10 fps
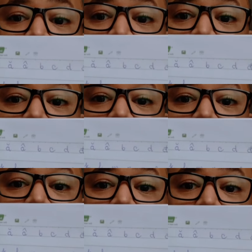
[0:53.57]

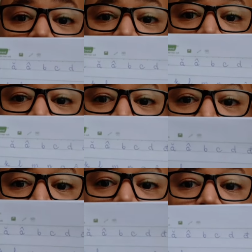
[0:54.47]
29 characters,
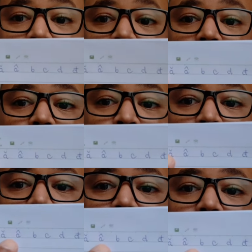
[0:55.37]
but notice there's a
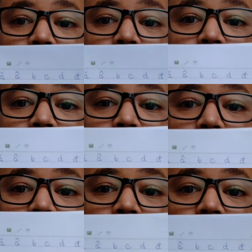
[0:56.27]
bunch of letters
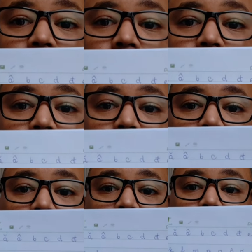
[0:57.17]
missing. Like,
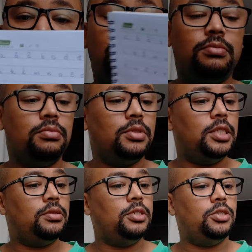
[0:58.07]
yeah,
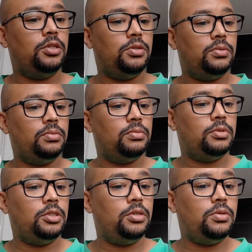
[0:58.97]
like there's no
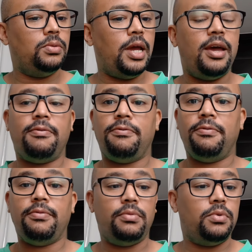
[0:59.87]
there's no
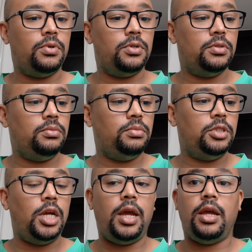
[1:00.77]
F or
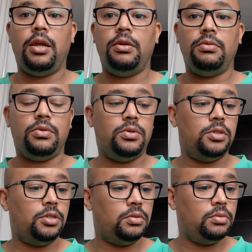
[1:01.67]
J
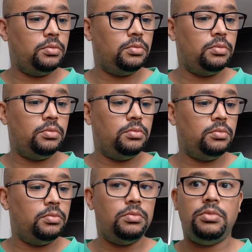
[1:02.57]
or
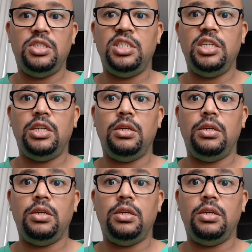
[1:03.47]
Z,